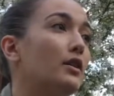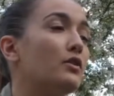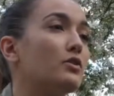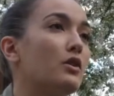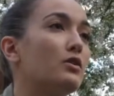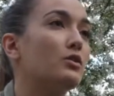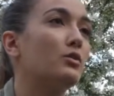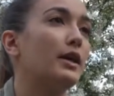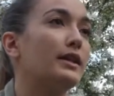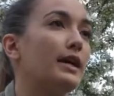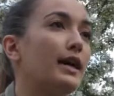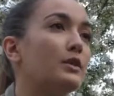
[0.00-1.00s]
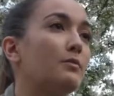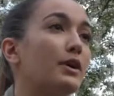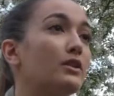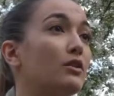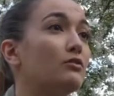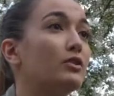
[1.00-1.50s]
then there's also like the
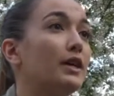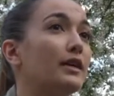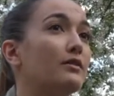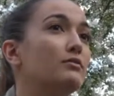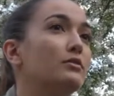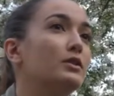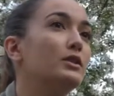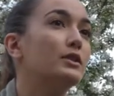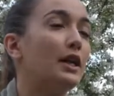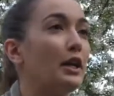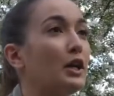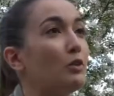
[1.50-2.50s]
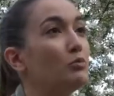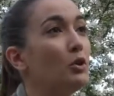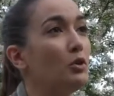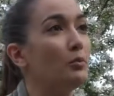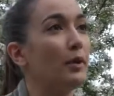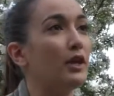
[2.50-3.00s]
aspect of like setting up
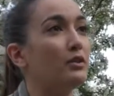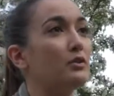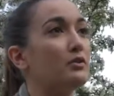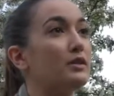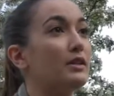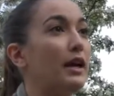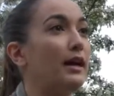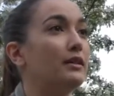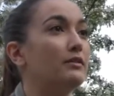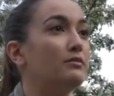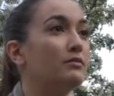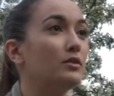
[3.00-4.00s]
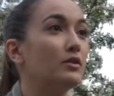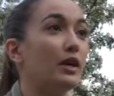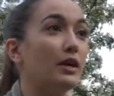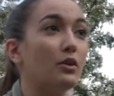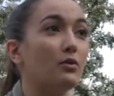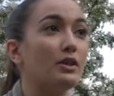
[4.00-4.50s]
solar panels and
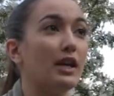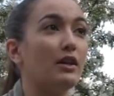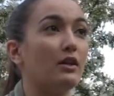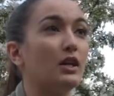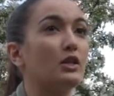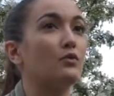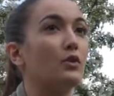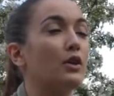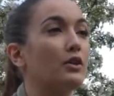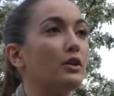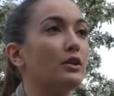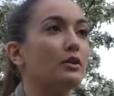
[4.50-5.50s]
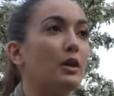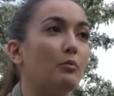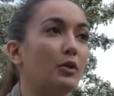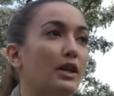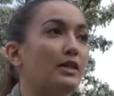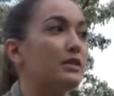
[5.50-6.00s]
like those kind of things for other
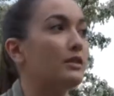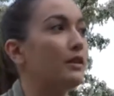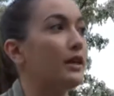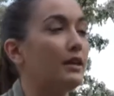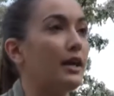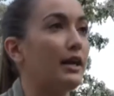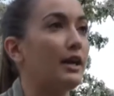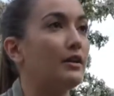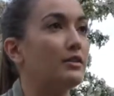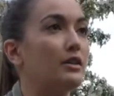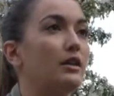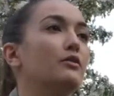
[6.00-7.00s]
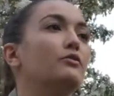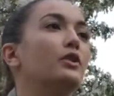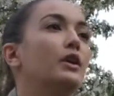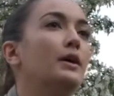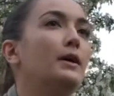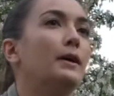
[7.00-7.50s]
companies and like that kind of stuff.
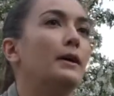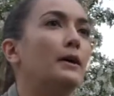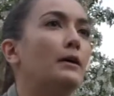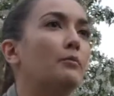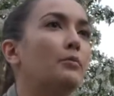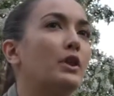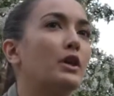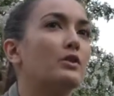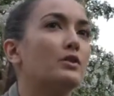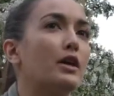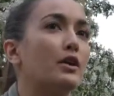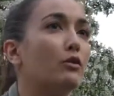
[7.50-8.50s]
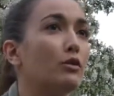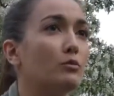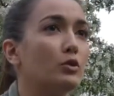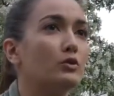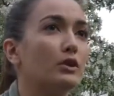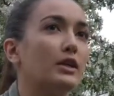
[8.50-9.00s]
There's like
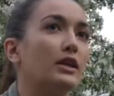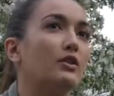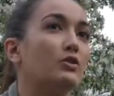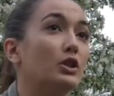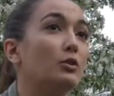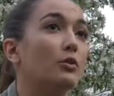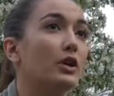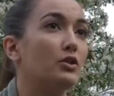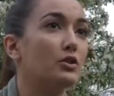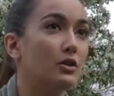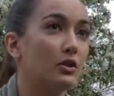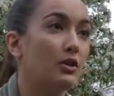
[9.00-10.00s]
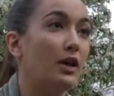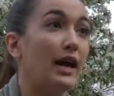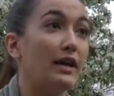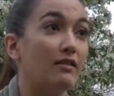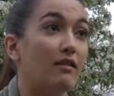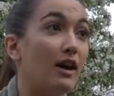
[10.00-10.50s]
thermal technology, which
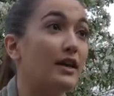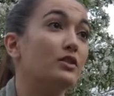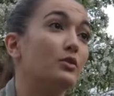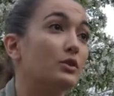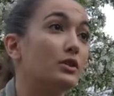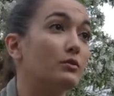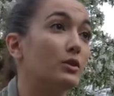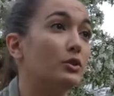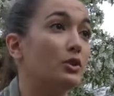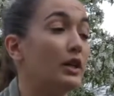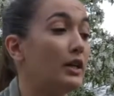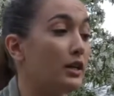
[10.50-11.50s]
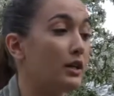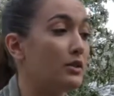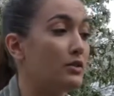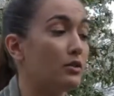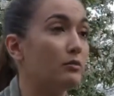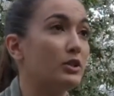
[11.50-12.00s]
has a lot to do with civil engineering because
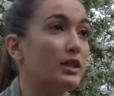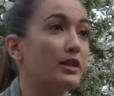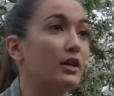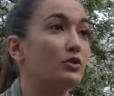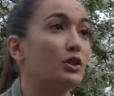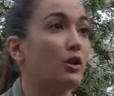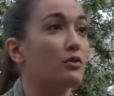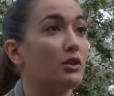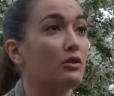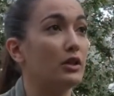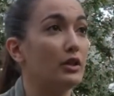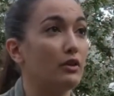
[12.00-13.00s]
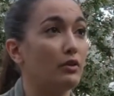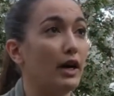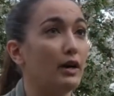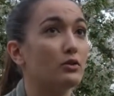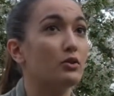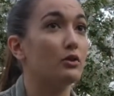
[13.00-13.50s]
thermal technology goes underneath the
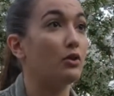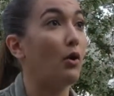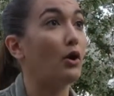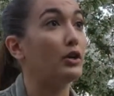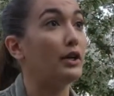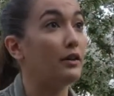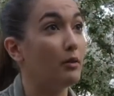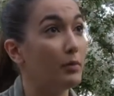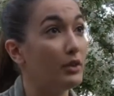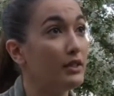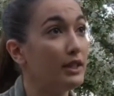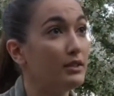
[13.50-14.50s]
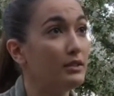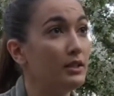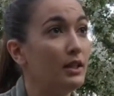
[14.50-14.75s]
ground. So it'd go underneath the building